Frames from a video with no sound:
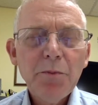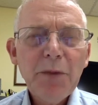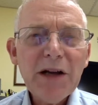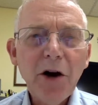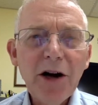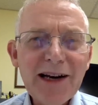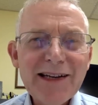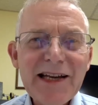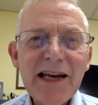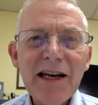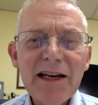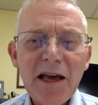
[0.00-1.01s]
But on a
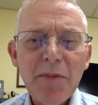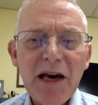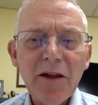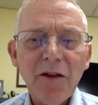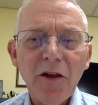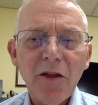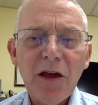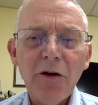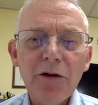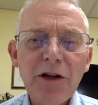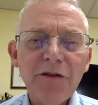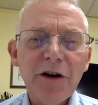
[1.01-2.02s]
day-to-day basis, they
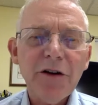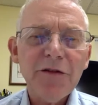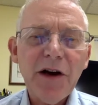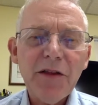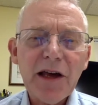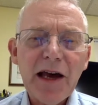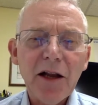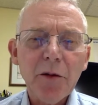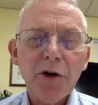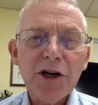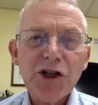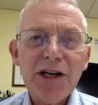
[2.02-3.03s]
only verify the
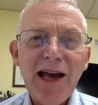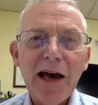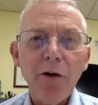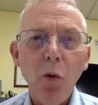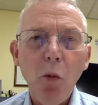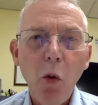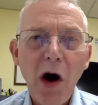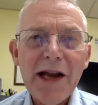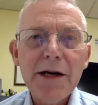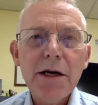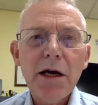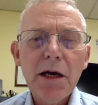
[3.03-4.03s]
calibration at
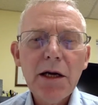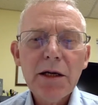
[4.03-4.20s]
one